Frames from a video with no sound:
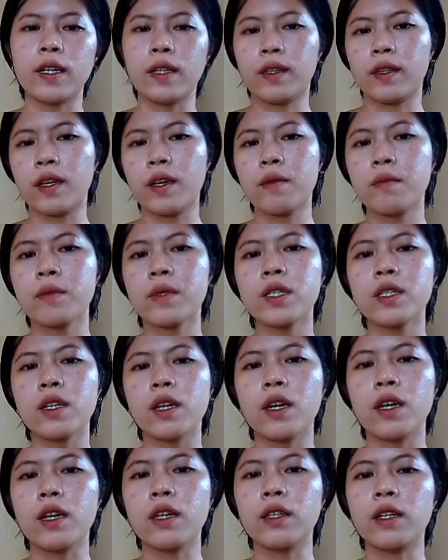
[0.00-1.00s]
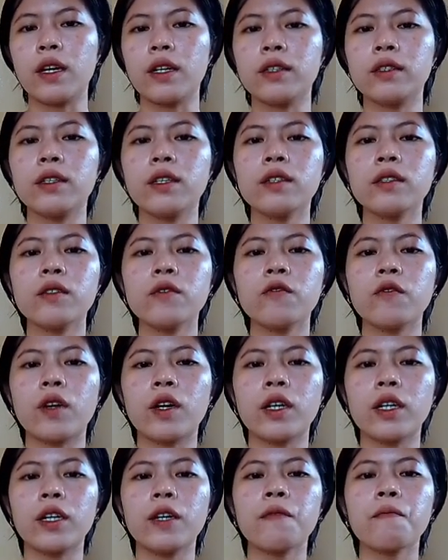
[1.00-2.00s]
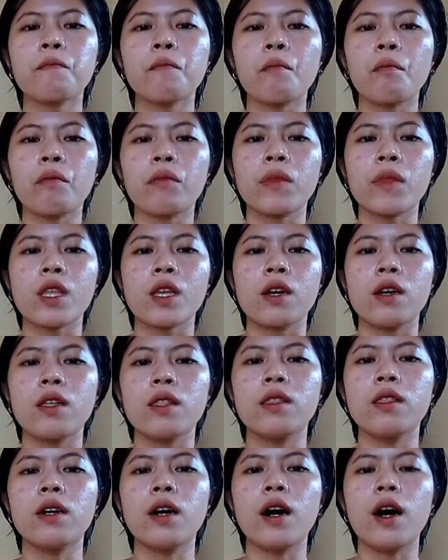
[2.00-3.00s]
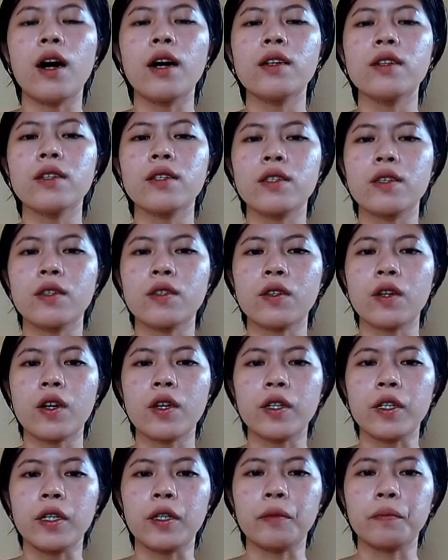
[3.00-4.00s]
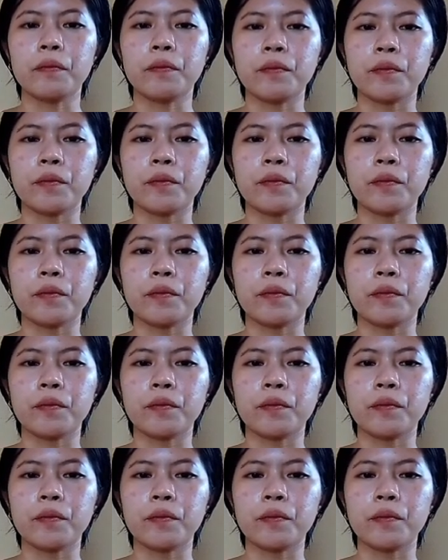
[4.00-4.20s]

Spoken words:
items and identify the unnecessary.